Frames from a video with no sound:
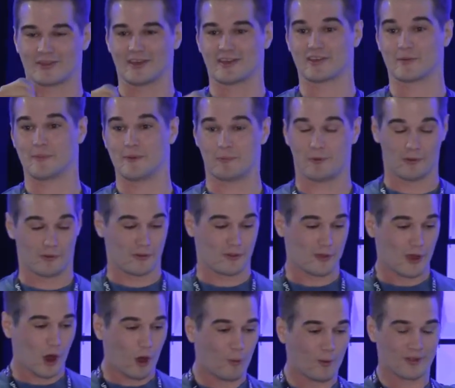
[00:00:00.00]
is that people
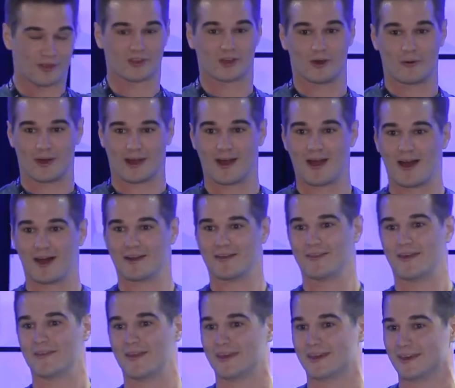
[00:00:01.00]
know what's going on and
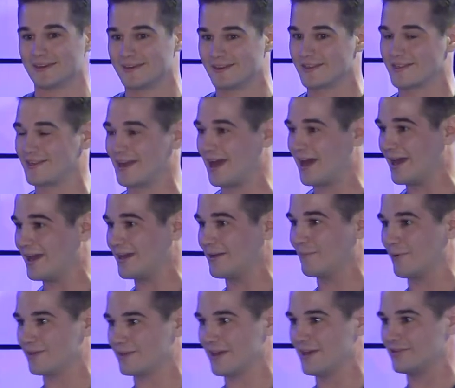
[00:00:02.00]
then they can decide
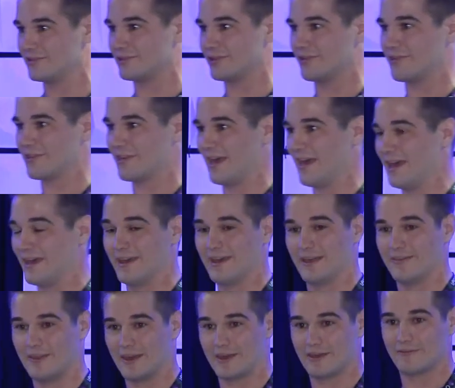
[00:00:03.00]
what they should say
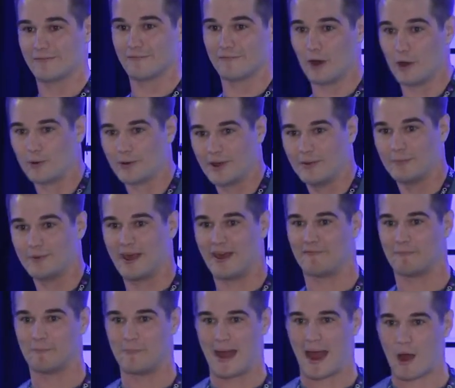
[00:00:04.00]
and they can vote and we have
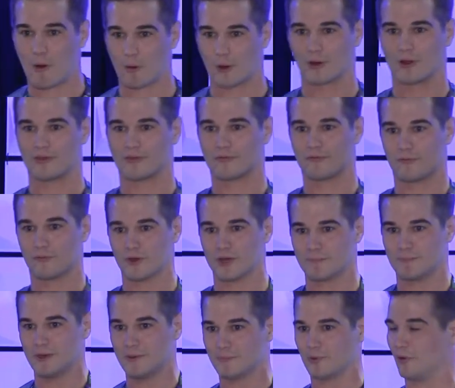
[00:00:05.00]
power as free
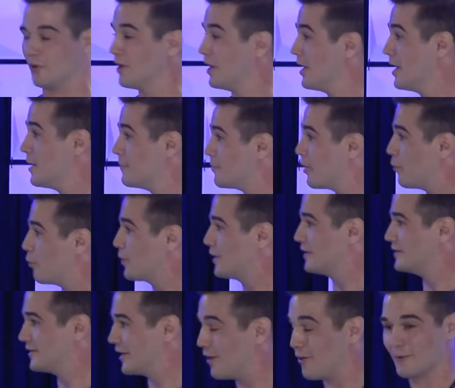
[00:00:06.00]
people. But we
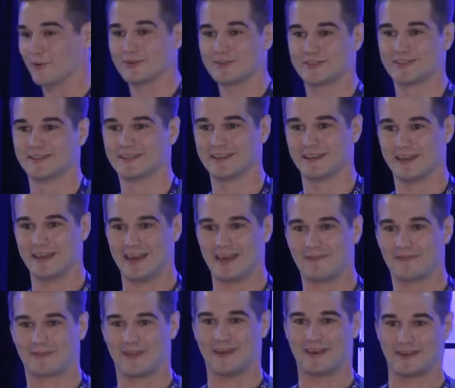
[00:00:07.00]
don't
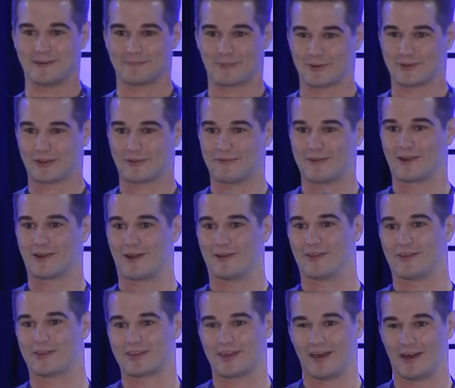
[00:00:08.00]
if they can put their finger on
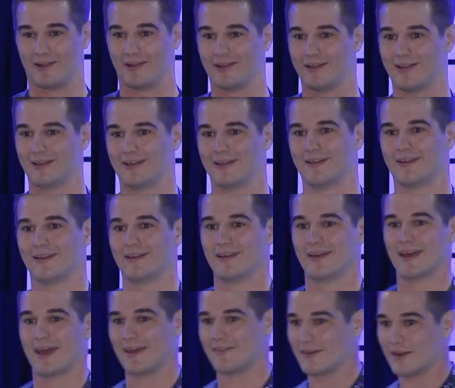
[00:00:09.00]
the scale.
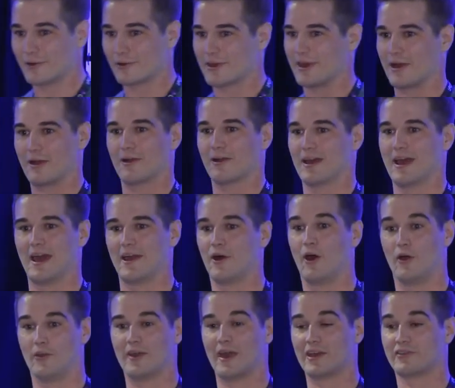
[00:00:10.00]
And they don't care at
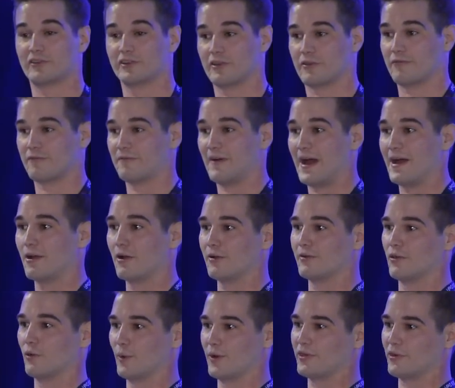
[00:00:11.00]
all. They actually just fired
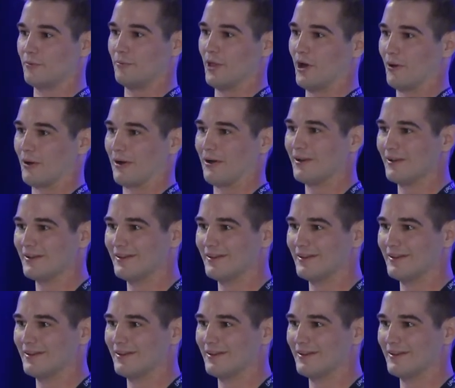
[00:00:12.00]
the whistleblower